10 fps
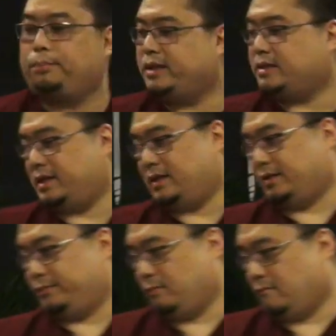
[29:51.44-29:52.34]
please stand
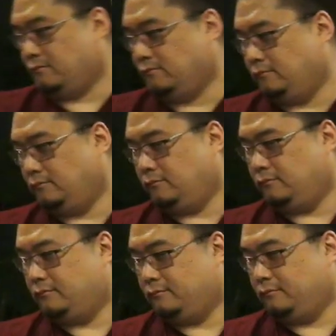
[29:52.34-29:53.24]
up.
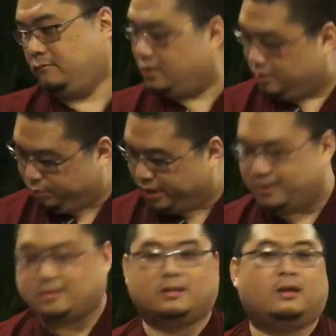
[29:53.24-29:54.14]

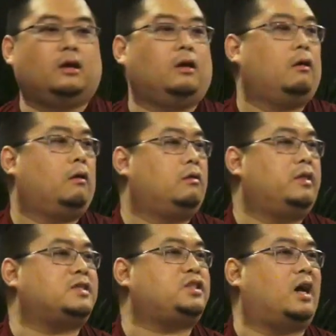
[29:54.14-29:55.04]
Please.
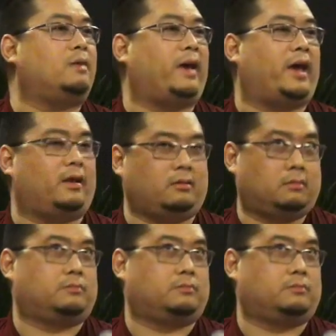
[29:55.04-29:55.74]
This young man,